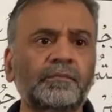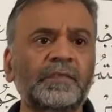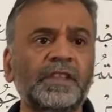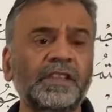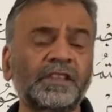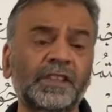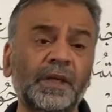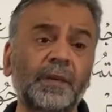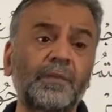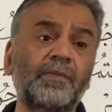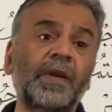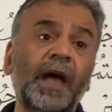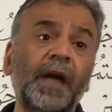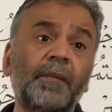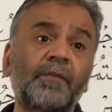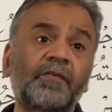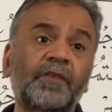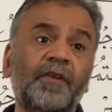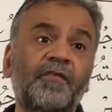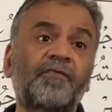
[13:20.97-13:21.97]

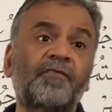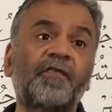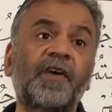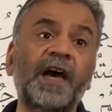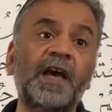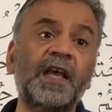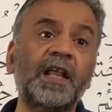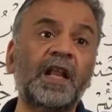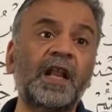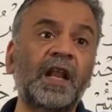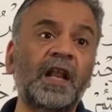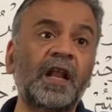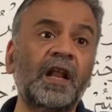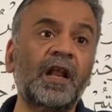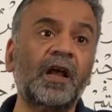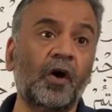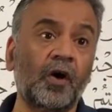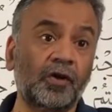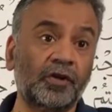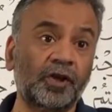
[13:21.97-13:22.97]
sometimes the file
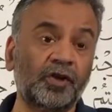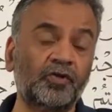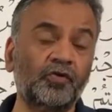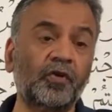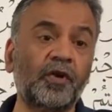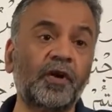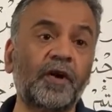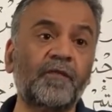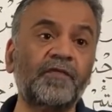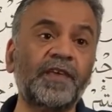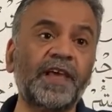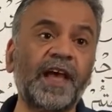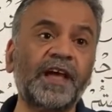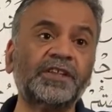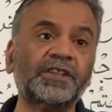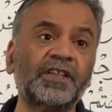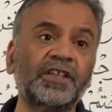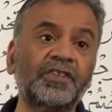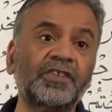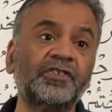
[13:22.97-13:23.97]
or the doer of the
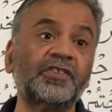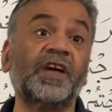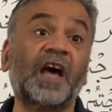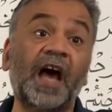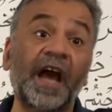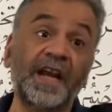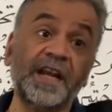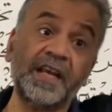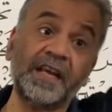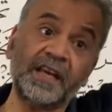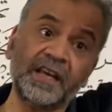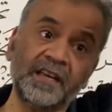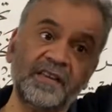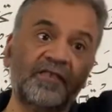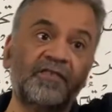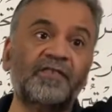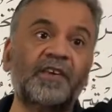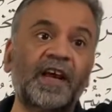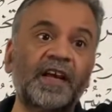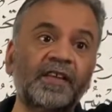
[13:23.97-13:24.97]
action is hiding
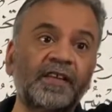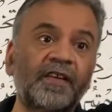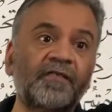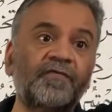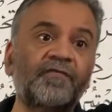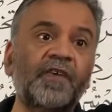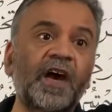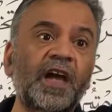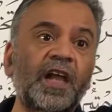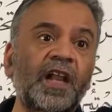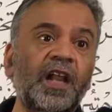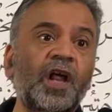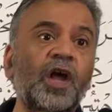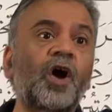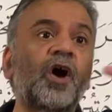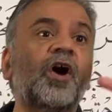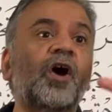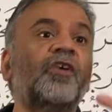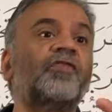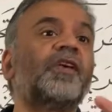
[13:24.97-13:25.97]
inside the file,
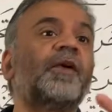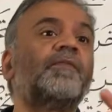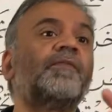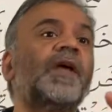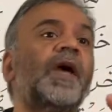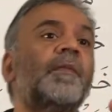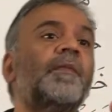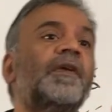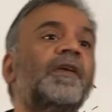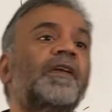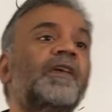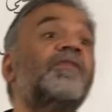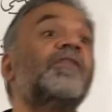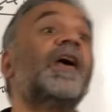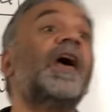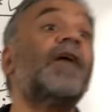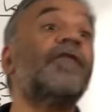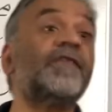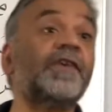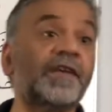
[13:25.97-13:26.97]
or sometimes it is
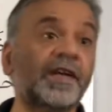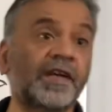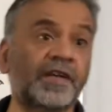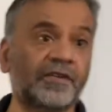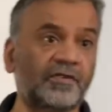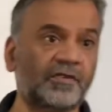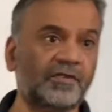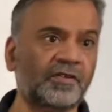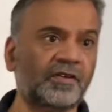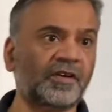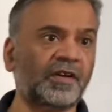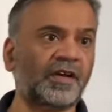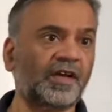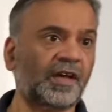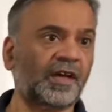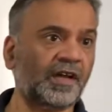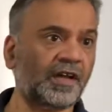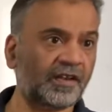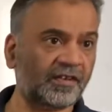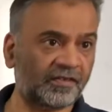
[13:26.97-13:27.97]
evident,
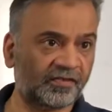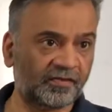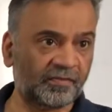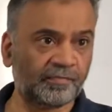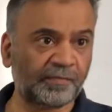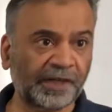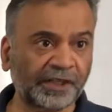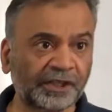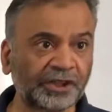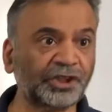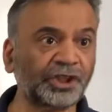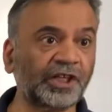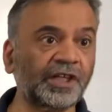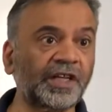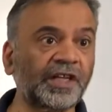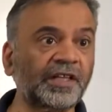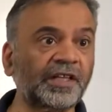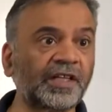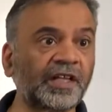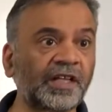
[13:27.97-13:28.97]
it is mentioned
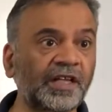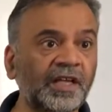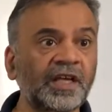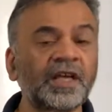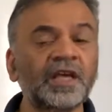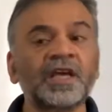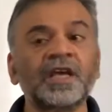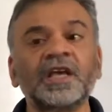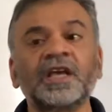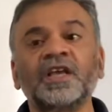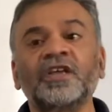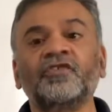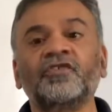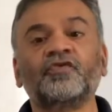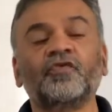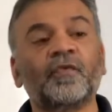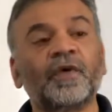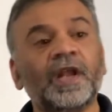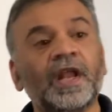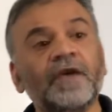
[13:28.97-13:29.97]
in the. So
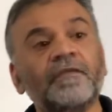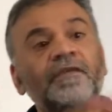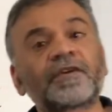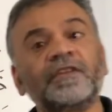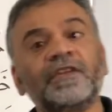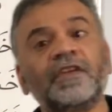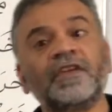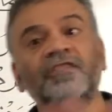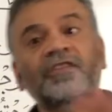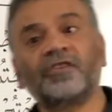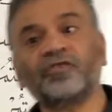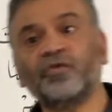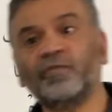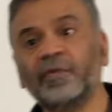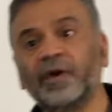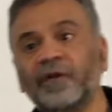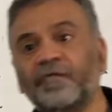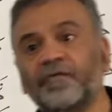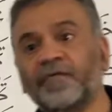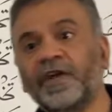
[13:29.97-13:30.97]
whenever there is a
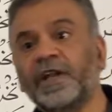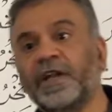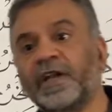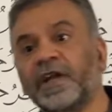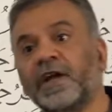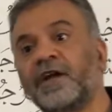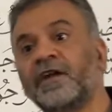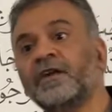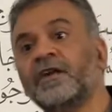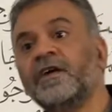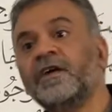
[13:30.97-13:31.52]
jumla fe'liya